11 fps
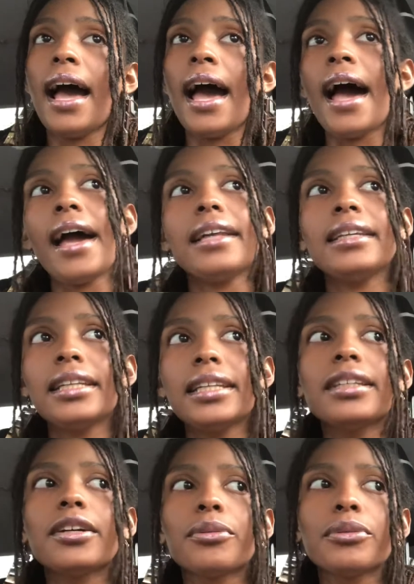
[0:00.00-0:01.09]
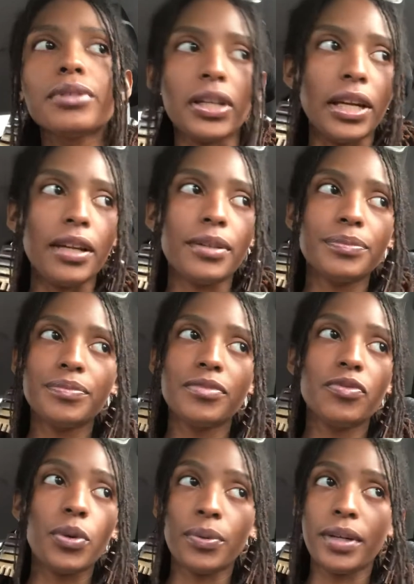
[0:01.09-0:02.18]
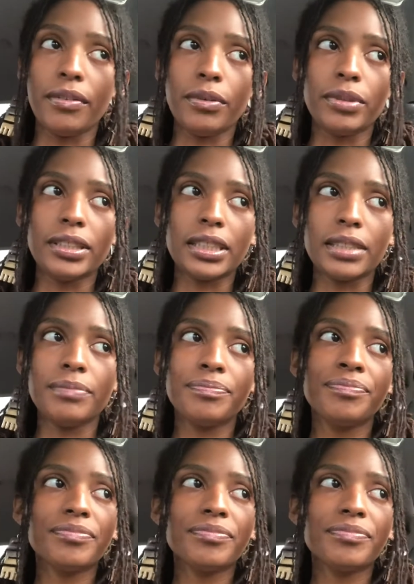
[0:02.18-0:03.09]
I needed a root canal for whatever reason.